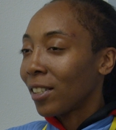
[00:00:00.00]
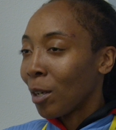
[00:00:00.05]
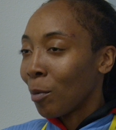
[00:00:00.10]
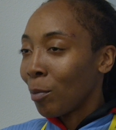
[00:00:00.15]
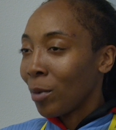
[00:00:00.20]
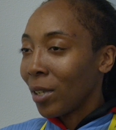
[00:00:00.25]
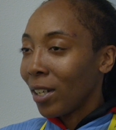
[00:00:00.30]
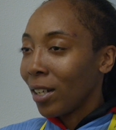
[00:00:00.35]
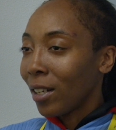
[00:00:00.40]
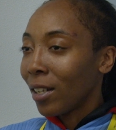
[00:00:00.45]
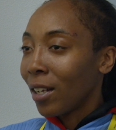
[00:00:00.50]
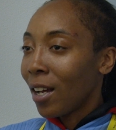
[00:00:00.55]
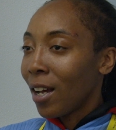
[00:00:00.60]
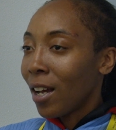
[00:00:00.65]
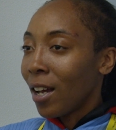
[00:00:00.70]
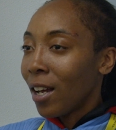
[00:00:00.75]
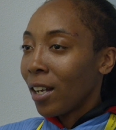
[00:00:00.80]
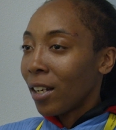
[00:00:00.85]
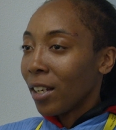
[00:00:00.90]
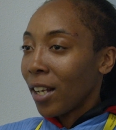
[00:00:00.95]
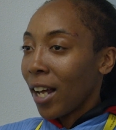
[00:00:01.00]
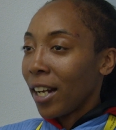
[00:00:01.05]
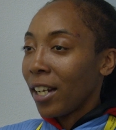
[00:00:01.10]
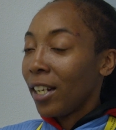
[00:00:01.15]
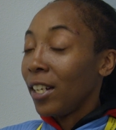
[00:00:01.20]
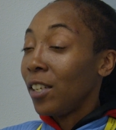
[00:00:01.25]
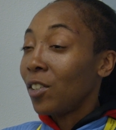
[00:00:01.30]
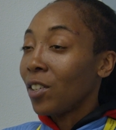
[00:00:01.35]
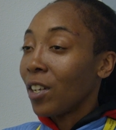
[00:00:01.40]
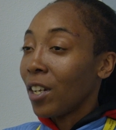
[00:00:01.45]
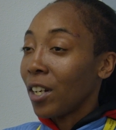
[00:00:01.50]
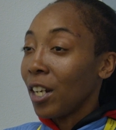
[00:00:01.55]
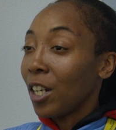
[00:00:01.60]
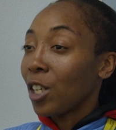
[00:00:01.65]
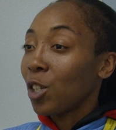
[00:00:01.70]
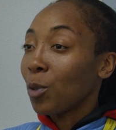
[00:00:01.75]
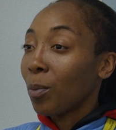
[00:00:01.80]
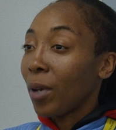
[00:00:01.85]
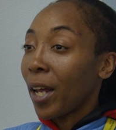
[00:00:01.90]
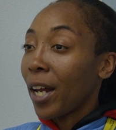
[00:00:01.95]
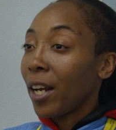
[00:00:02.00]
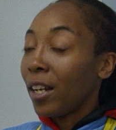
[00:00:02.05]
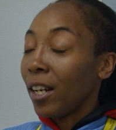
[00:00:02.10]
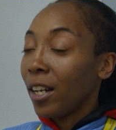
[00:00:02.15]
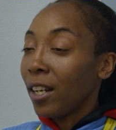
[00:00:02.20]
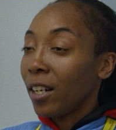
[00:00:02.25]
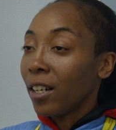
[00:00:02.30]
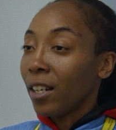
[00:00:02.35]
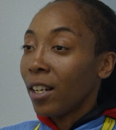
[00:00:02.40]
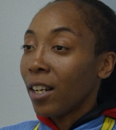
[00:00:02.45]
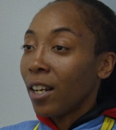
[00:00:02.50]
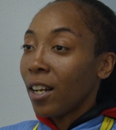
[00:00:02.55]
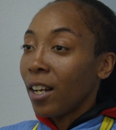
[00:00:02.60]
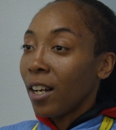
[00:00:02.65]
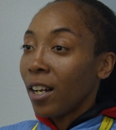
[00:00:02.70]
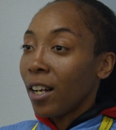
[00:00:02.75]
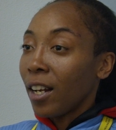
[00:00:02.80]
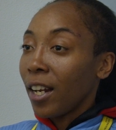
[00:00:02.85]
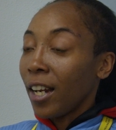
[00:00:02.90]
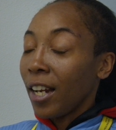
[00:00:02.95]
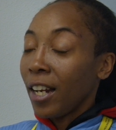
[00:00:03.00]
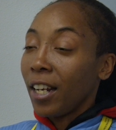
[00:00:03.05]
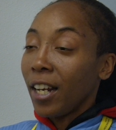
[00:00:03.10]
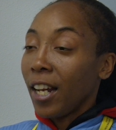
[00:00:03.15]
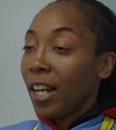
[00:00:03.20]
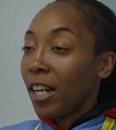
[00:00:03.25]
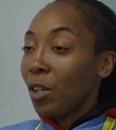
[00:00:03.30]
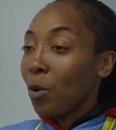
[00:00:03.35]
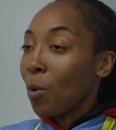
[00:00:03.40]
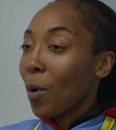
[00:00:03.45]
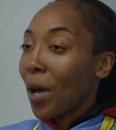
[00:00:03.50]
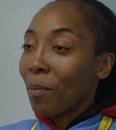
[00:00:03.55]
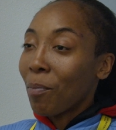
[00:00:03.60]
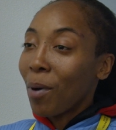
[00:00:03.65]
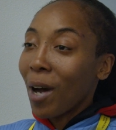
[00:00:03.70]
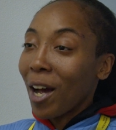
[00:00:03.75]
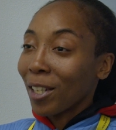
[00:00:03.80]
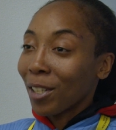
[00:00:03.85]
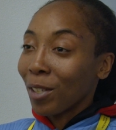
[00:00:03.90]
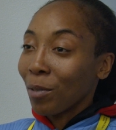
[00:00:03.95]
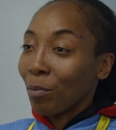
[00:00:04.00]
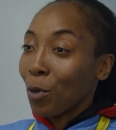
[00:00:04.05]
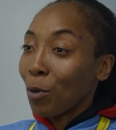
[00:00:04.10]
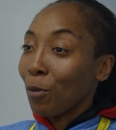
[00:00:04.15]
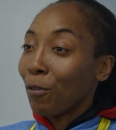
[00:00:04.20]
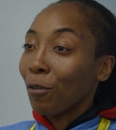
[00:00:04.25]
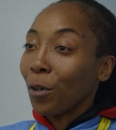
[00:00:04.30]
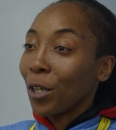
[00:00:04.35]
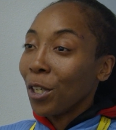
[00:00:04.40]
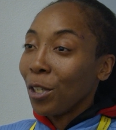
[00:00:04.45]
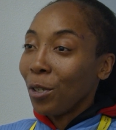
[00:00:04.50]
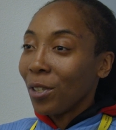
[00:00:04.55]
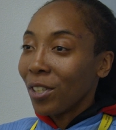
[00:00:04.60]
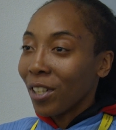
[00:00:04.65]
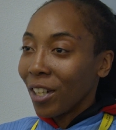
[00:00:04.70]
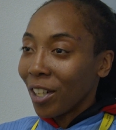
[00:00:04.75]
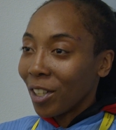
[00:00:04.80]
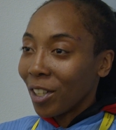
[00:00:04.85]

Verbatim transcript: something, like he's gonna explain it in any way possible for you to